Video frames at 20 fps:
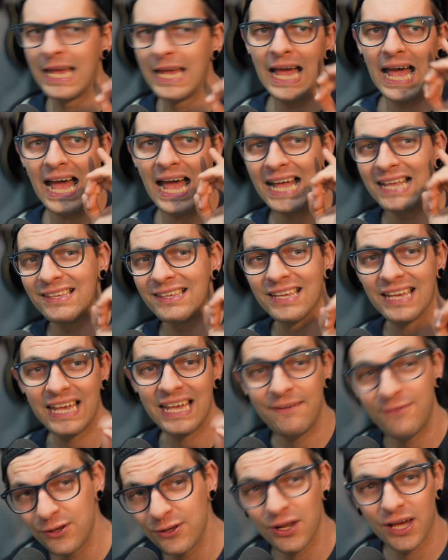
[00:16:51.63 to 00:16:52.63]
And
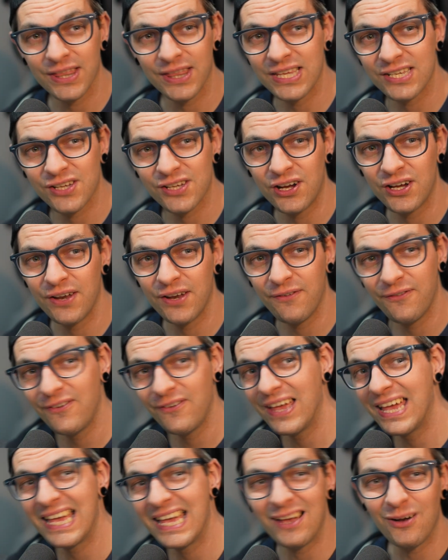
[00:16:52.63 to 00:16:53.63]
if you like this kind of
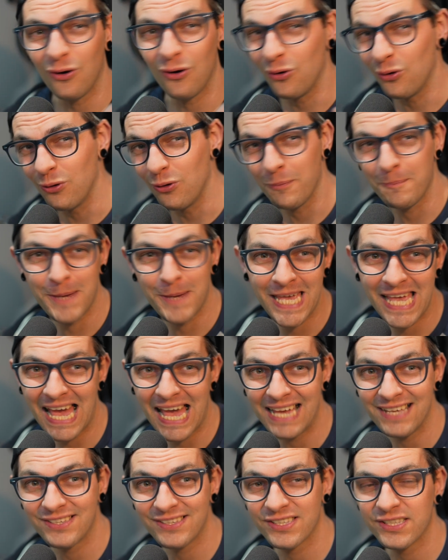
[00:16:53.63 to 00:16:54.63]
thing or
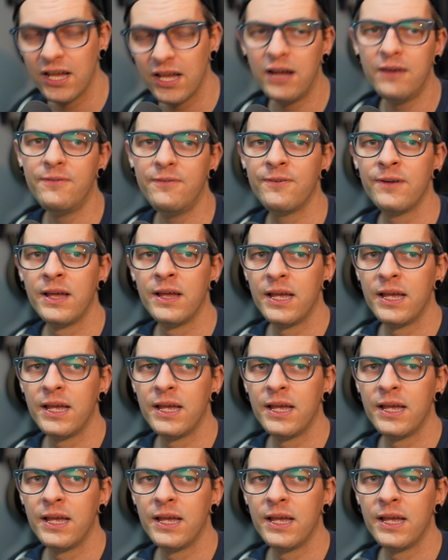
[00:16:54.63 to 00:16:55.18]
PA stuff,